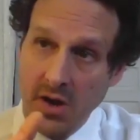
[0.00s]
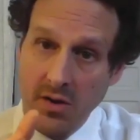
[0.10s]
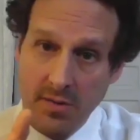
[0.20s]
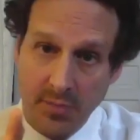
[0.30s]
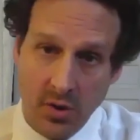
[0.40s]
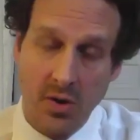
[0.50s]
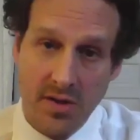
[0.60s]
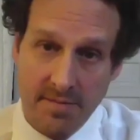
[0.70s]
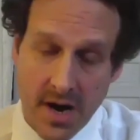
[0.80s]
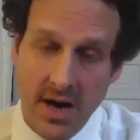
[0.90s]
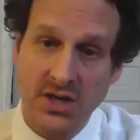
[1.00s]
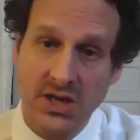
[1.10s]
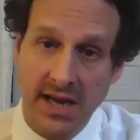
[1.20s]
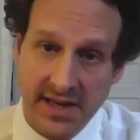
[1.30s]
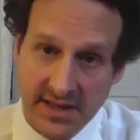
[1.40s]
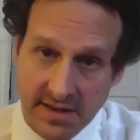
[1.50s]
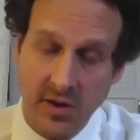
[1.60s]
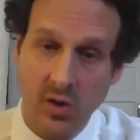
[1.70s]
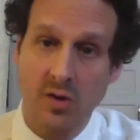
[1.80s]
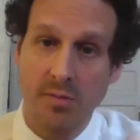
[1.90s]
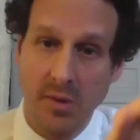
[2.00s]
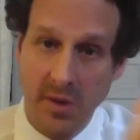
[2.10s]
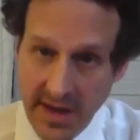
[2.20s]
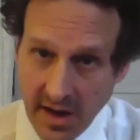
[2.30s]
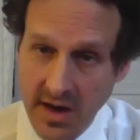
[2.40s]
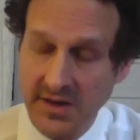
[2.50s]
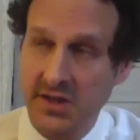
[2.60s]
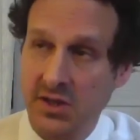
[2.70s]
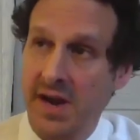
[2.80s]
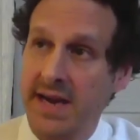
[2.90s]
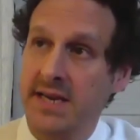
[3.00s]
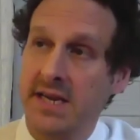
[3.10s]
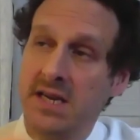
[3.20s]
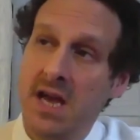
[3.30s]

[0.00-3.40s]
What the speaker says: poor, the marginalized, the vulnerable, the incarcerated,